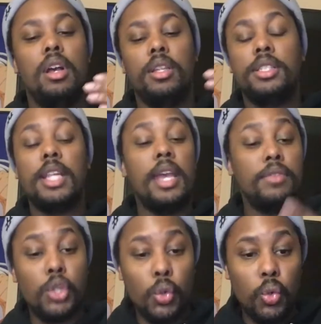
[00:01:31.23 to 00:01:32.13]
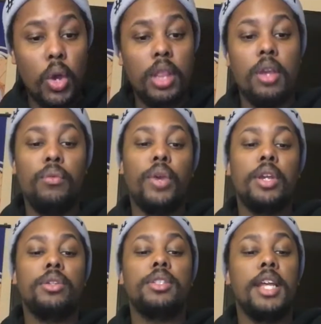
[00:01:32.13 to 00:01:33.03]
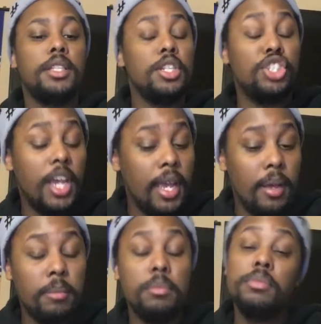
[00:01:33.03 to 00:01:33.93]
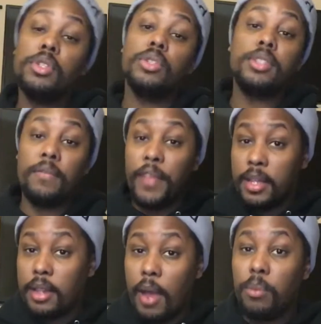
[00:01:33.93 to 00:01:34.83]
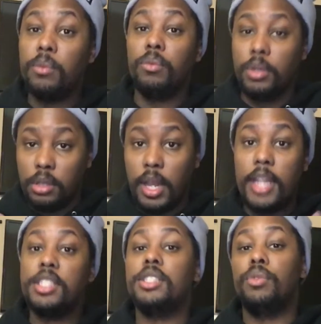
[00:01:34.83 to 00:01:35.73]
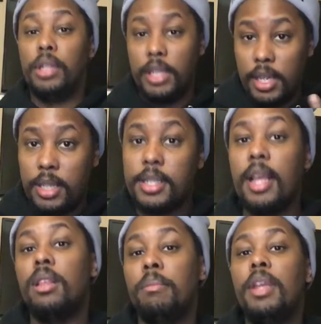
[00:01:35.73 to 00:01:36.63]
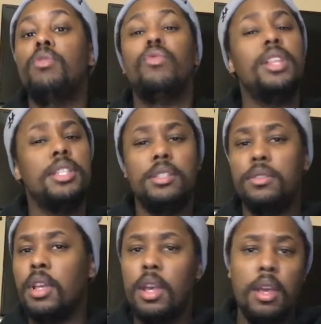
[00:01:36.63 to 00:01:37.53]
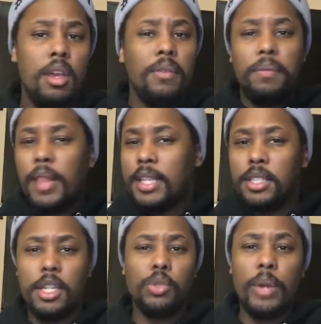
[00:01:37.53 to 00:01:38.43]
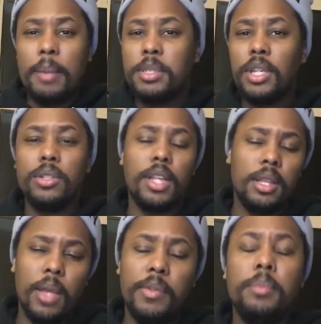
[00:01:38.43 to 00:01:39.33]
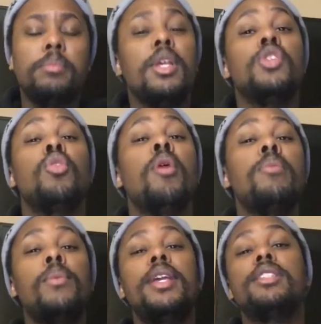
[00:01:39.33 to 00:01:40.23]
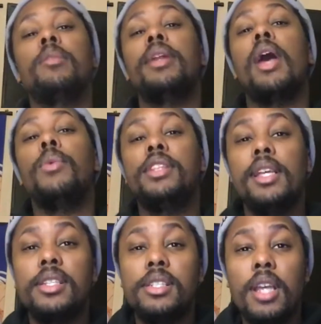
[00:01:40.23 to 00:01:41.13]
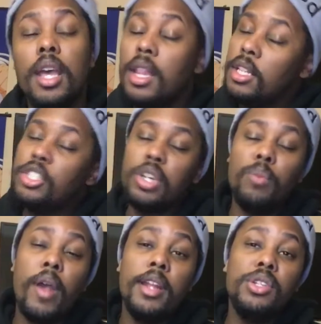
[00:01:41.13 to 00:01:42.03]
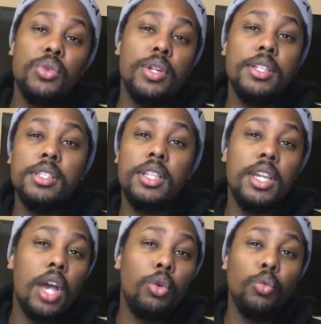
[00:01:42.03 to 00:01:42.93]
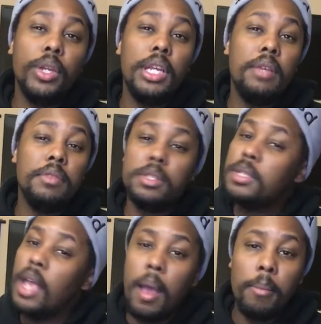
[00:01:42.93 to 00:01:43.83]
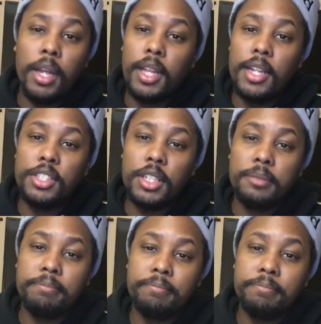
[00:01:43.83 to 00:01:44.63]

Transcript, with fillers: Slave 2. I love records like The Jam. So stuff like that. When Logic's really in his element and really just flexing his rap skills, I love it. So I'm hoping we get some of that with this. Let's jump right into it. This is Keanu Reeves by Logic.